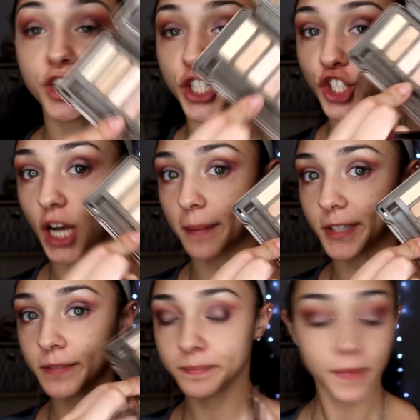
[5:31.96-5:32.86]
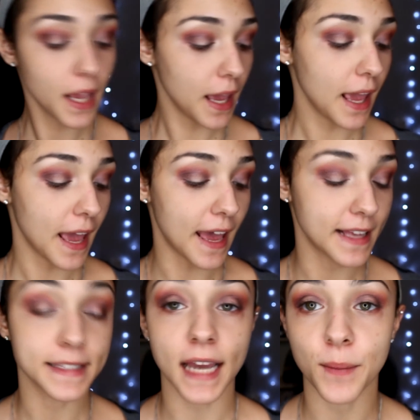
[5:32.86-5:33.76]
is Chopper.
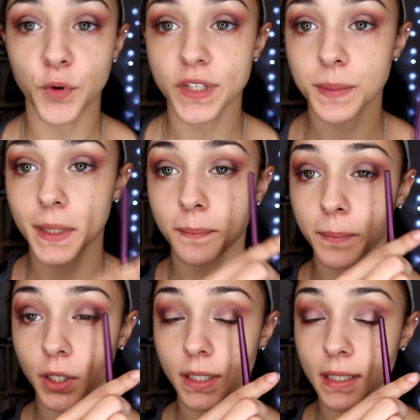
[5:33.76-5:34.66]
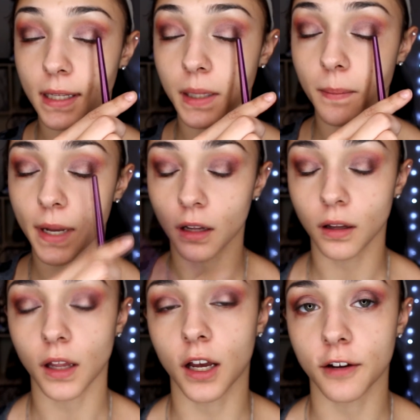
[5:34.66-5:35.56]
And I'm going to be putting it in the
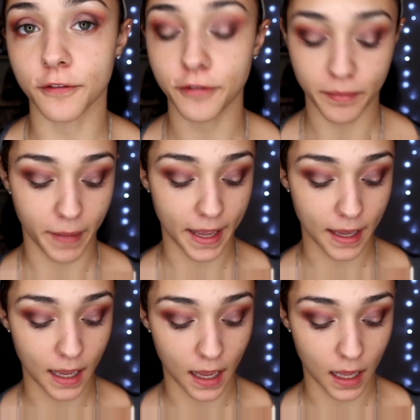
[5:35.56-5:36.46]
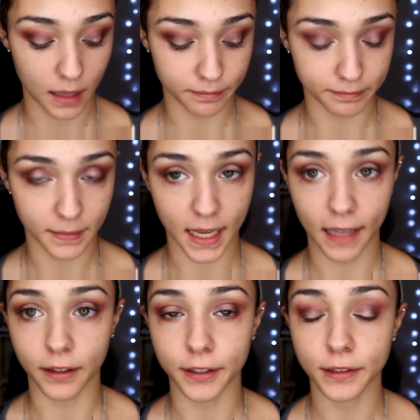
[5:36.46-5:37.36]
middle of my
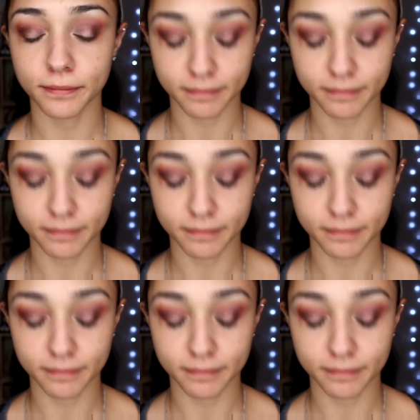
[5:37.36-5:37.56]
eyelid.